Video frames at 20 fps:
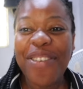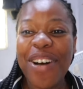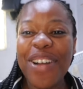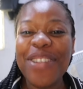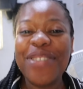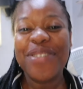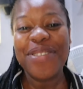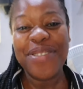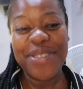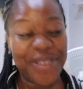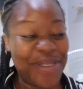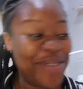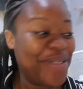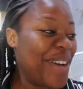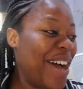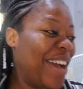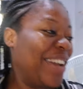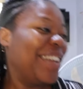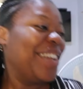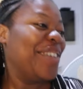have gone to
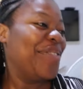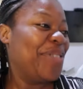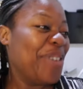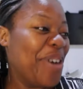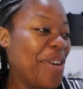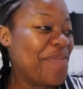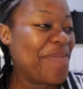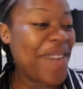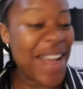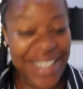school and they've done